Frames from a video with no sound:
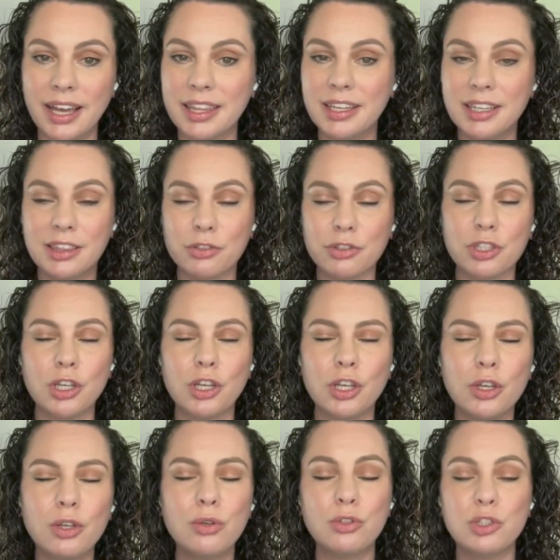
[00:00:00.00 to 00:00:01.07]
I think there's
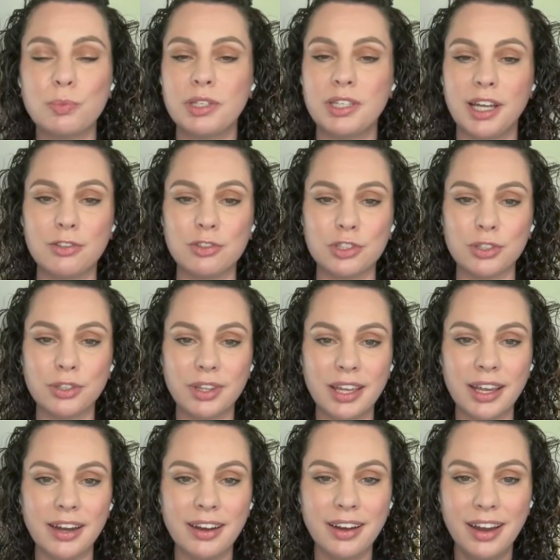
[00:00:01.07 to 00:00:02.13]
huge potential
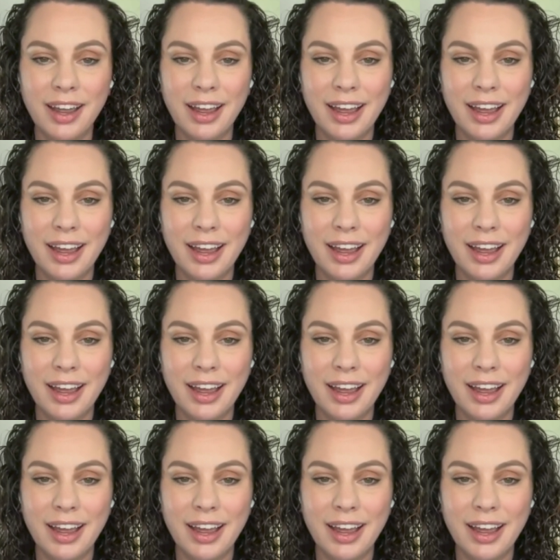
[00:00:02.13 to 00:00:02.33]
there.